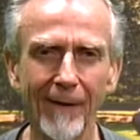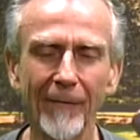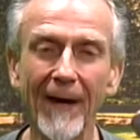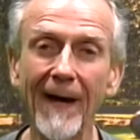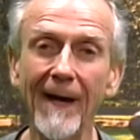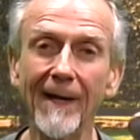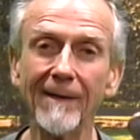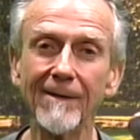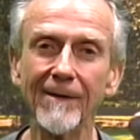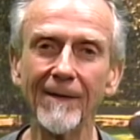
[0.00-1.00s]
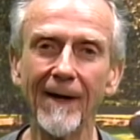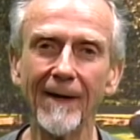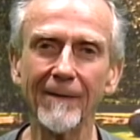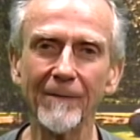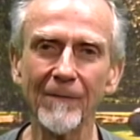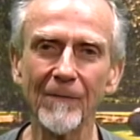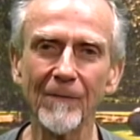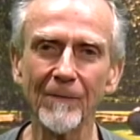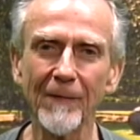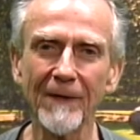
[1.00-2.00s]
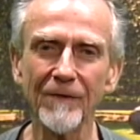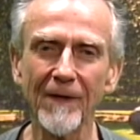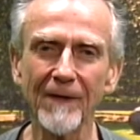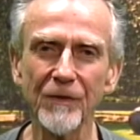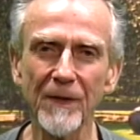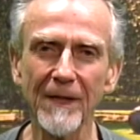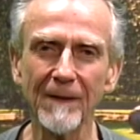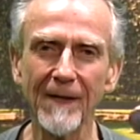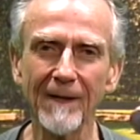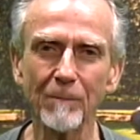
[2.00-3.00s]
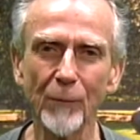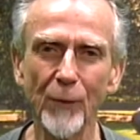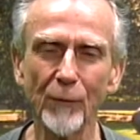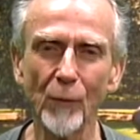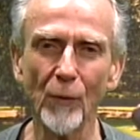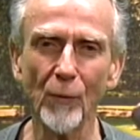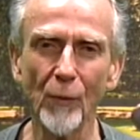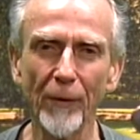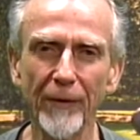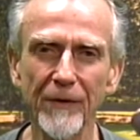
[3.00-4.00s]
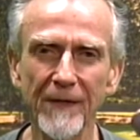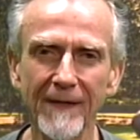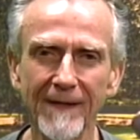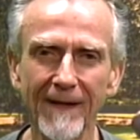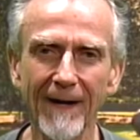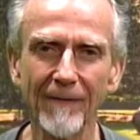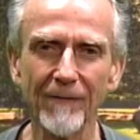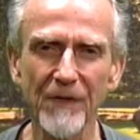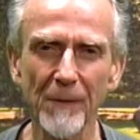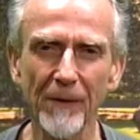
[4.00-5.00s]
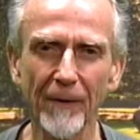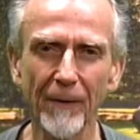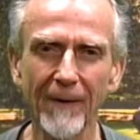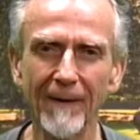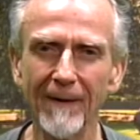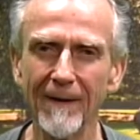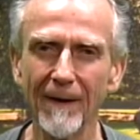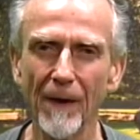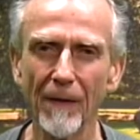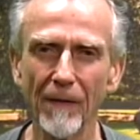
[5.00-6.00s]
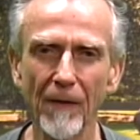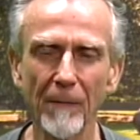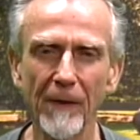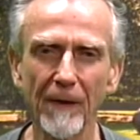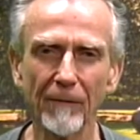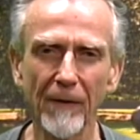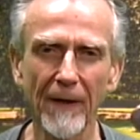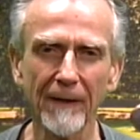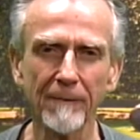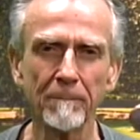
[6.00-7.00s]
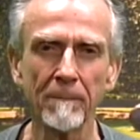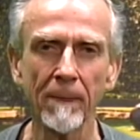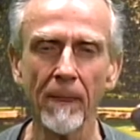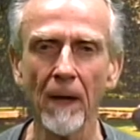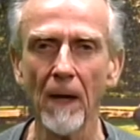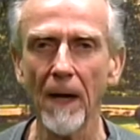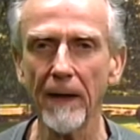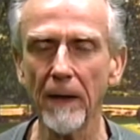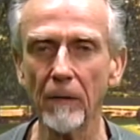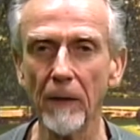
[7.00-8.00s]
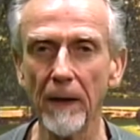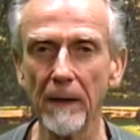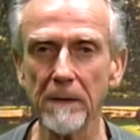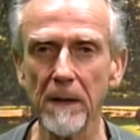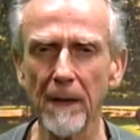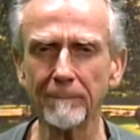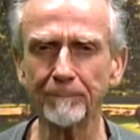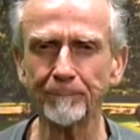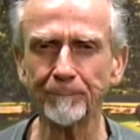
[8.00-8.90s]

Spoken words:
hand, but she can put forth words that have similar thumping effect. At any rate, kind